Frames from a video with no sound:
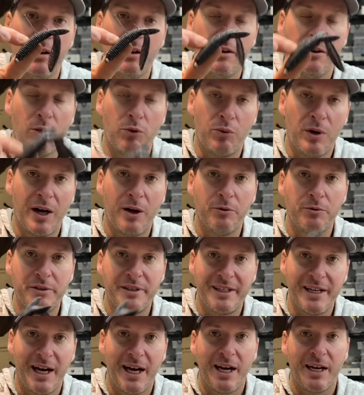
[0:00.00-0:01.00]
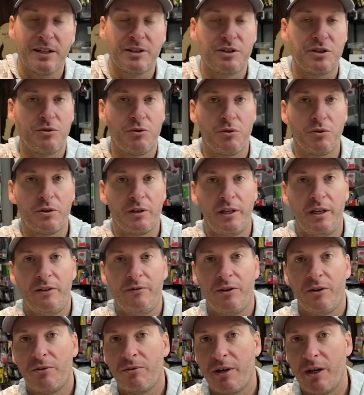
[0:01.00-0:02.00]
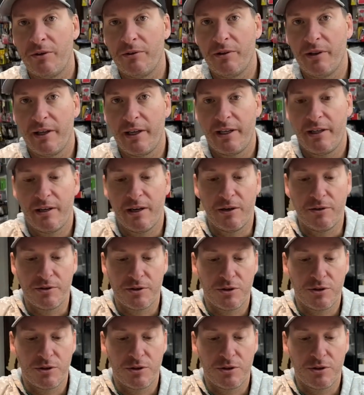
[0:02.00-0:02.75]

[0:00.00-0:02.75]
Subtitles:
around docks or even around laydowns.